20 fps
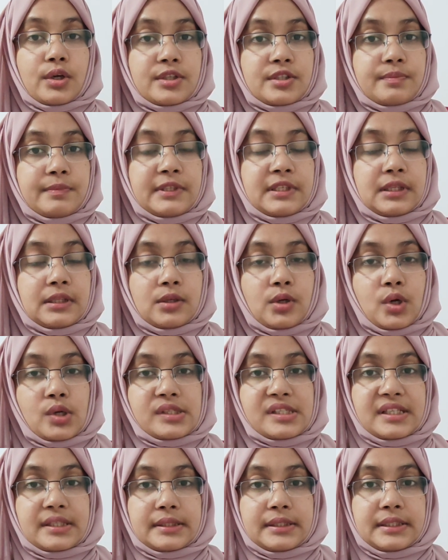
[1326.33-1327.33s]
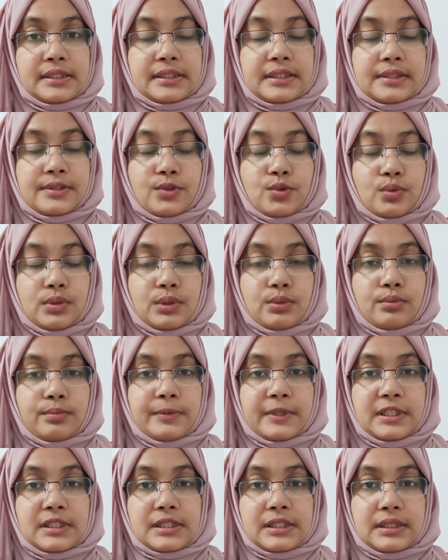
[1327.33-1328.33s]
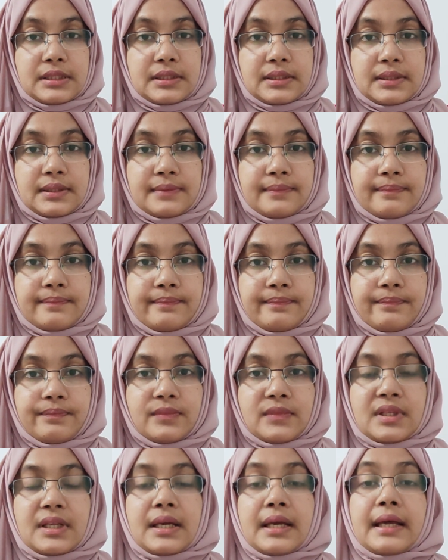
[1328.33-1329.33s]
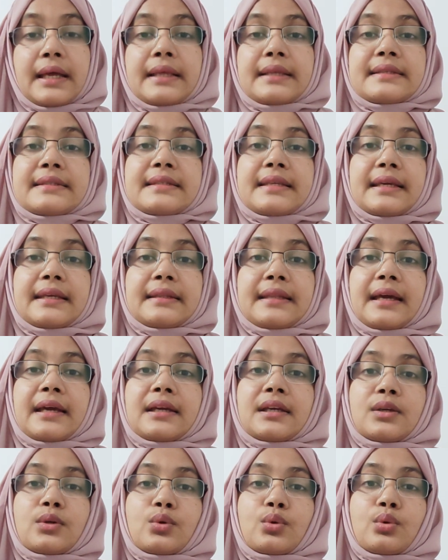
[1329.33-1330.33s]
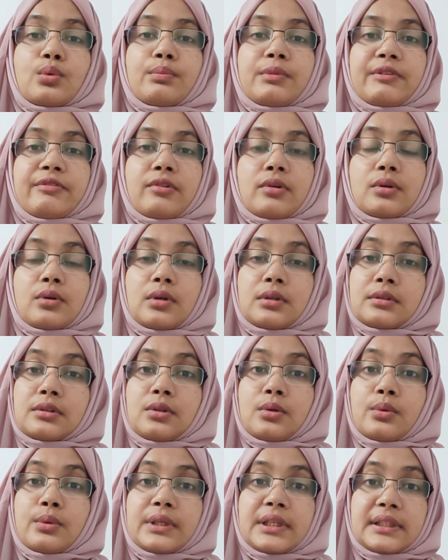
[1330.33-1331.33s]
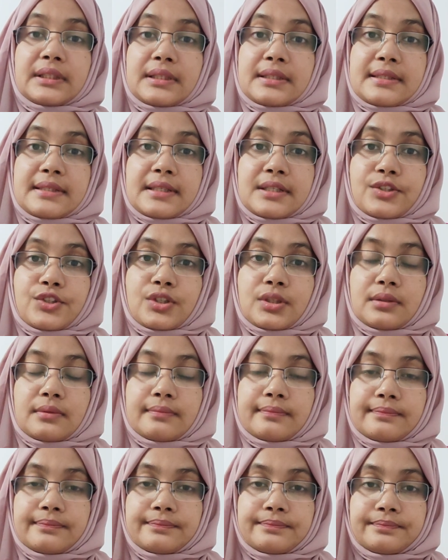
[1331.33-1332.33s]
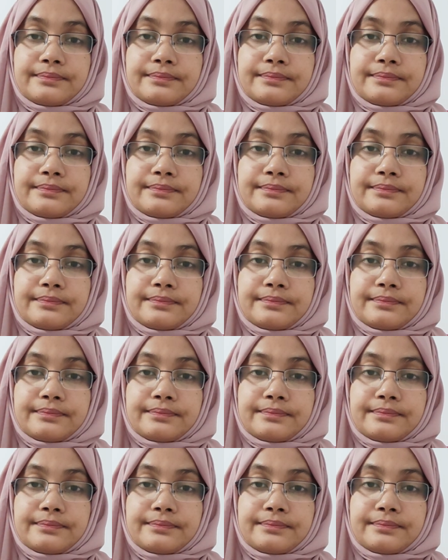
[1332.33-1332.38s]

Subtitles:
hospital contact details to your patient, and say thank you before concluding the session.